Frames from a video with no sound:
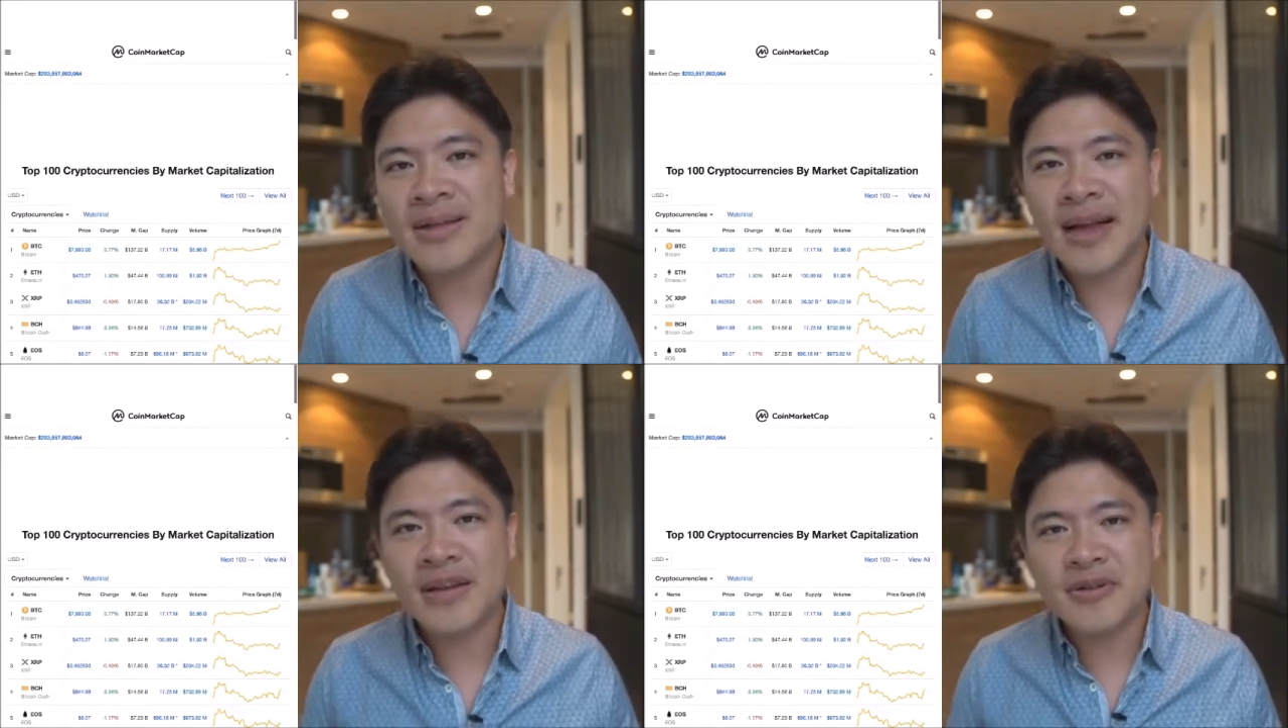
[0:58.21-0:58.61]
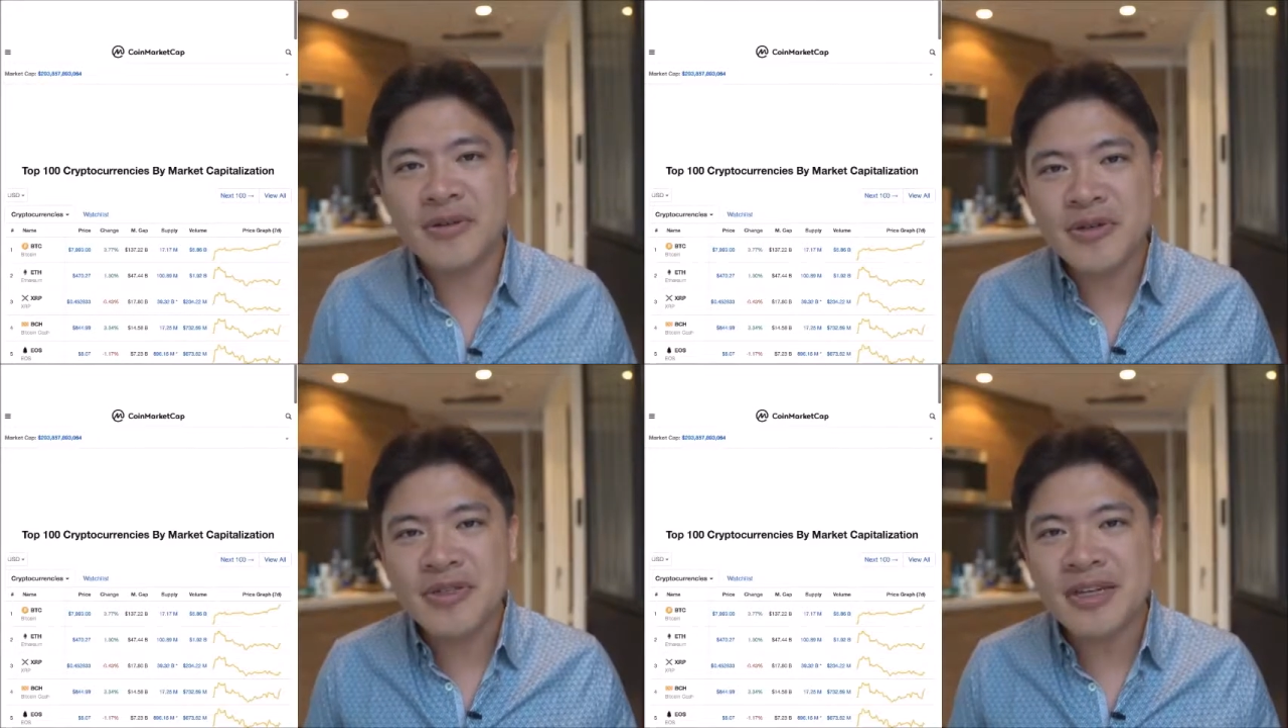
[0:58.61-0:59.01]
that
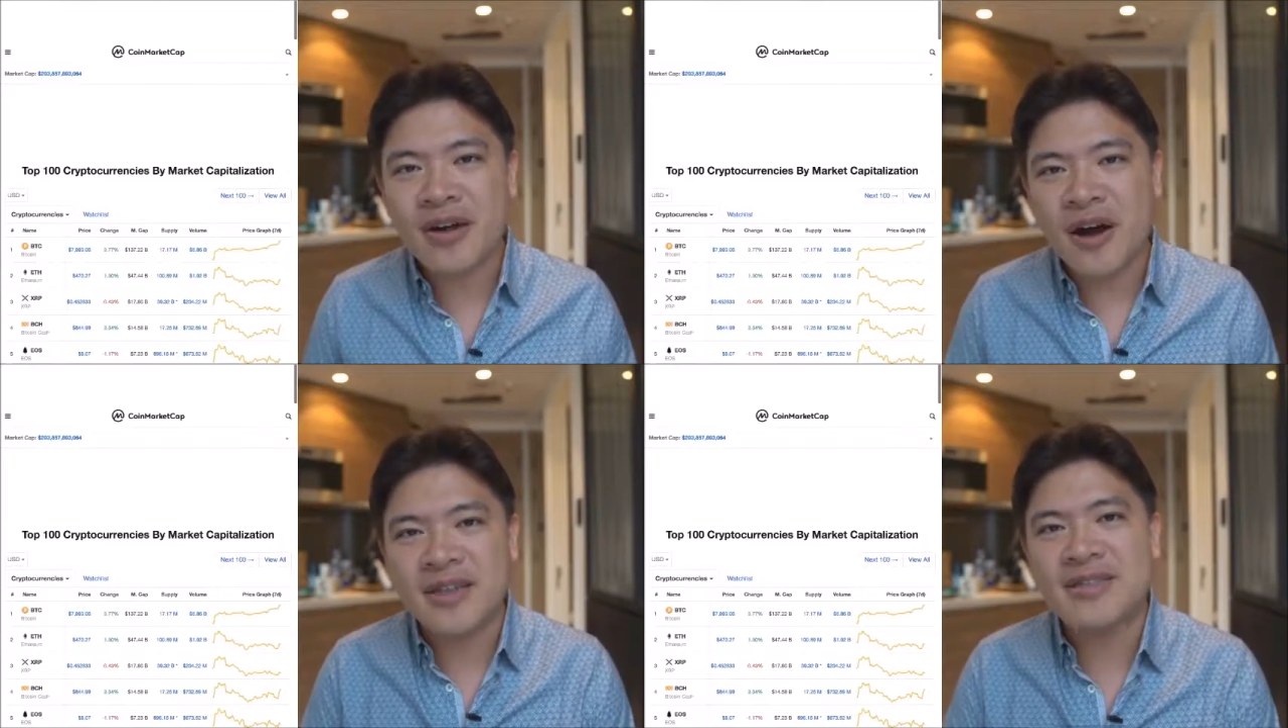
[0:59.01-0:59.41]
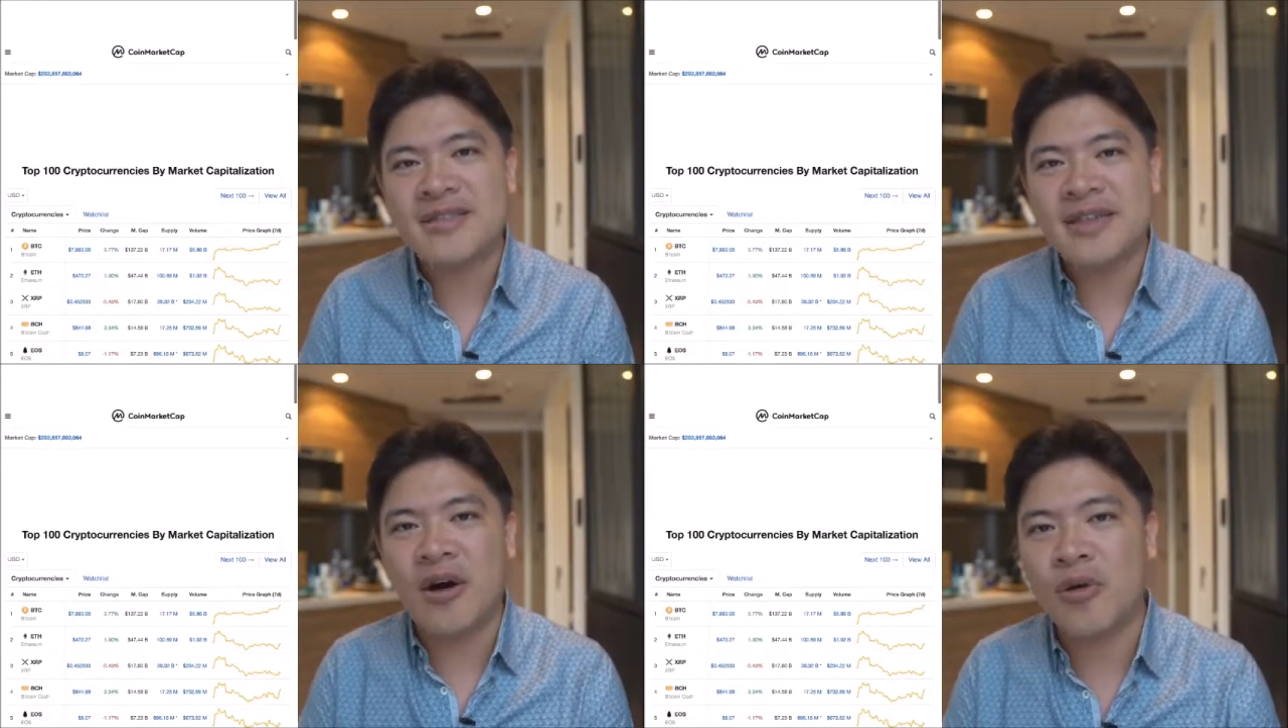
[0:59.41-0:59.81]
usually causes
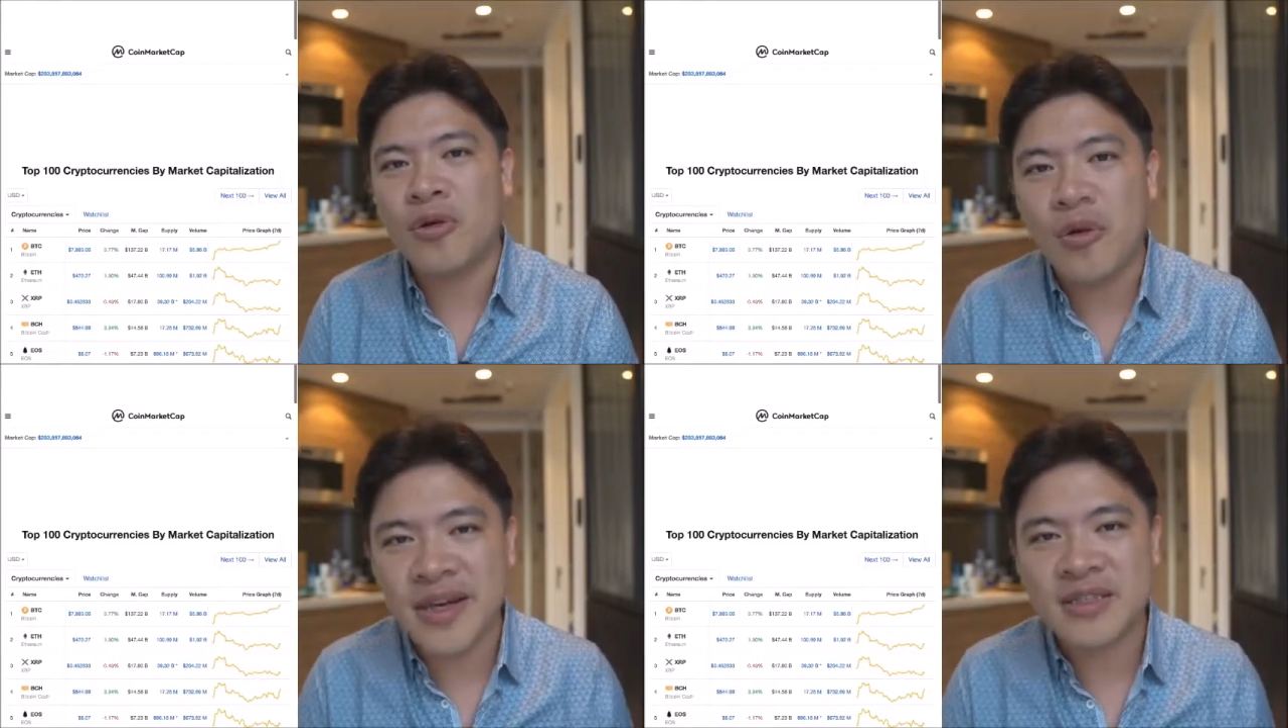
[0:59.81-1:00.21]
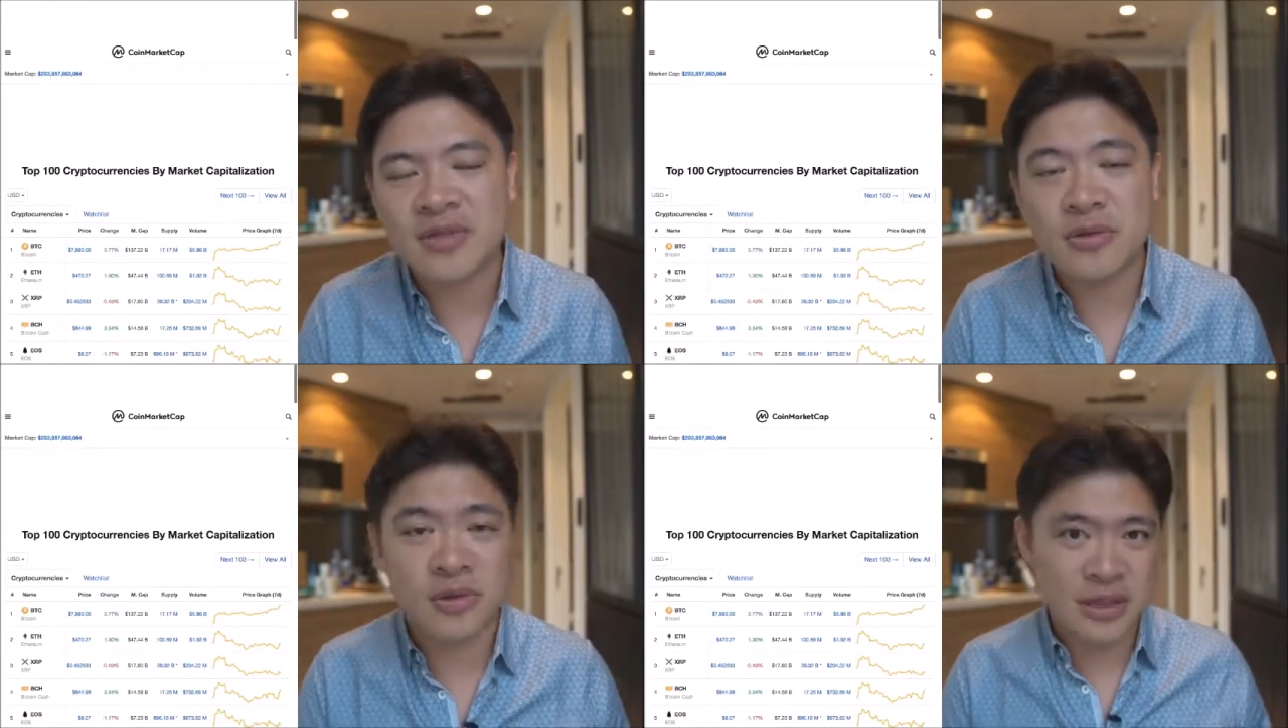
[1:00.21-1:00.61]
the altcoins
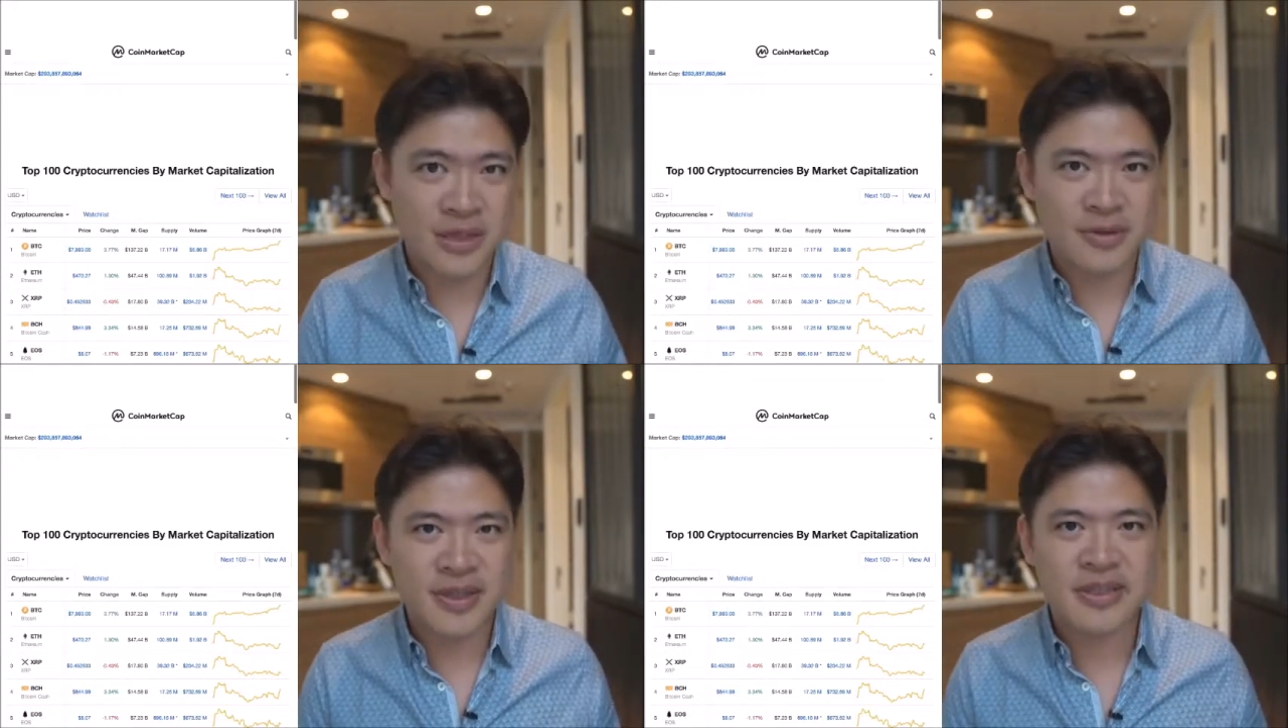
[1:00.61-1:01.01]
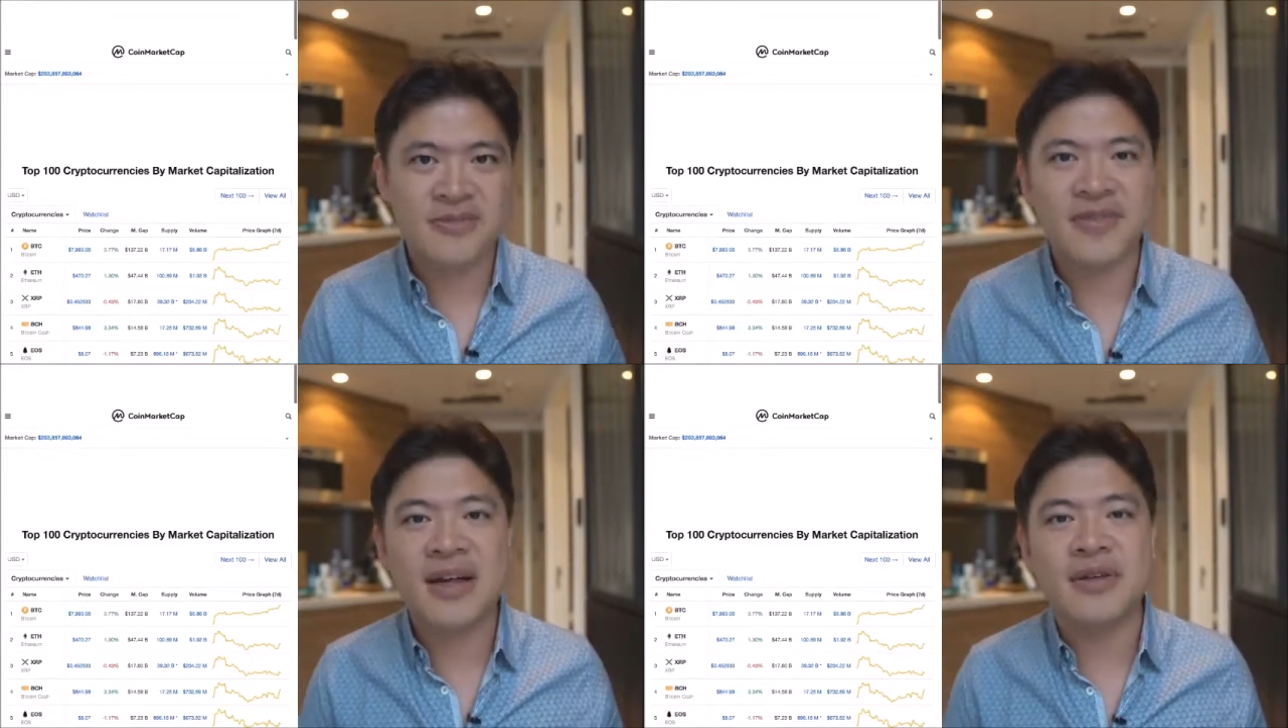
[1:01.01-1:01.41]
to decrease
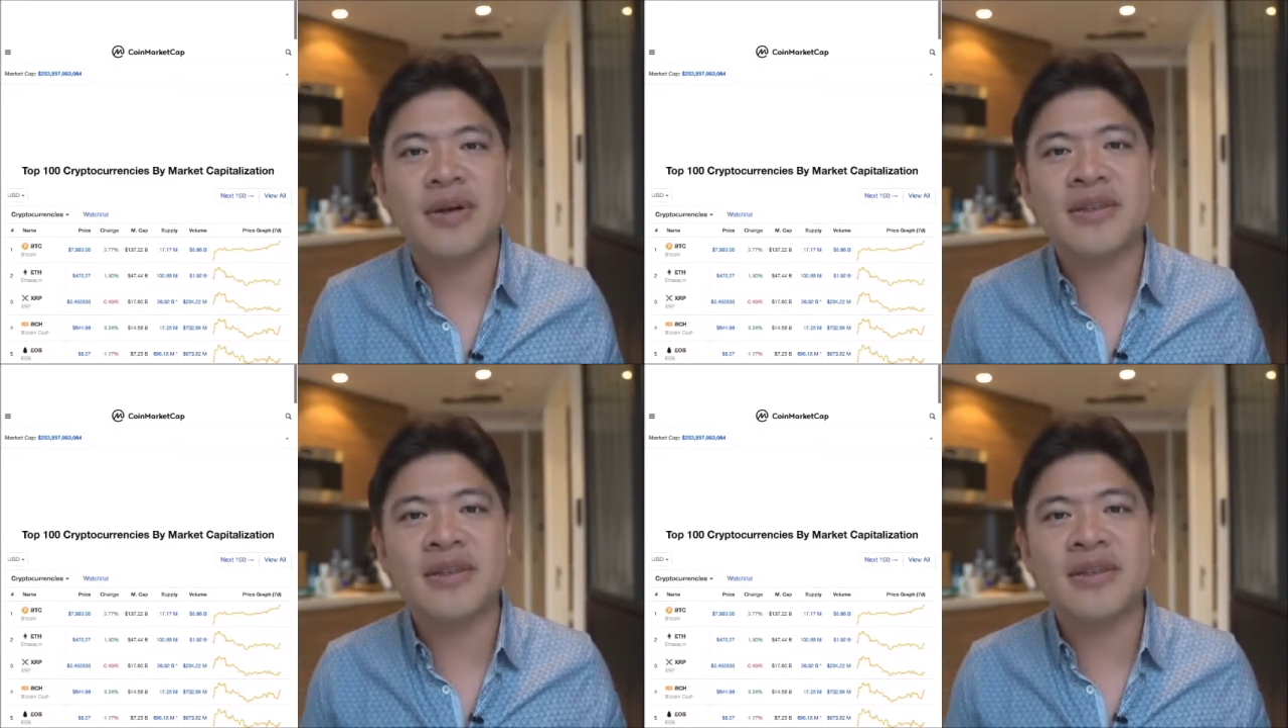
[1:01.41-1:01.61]
in value.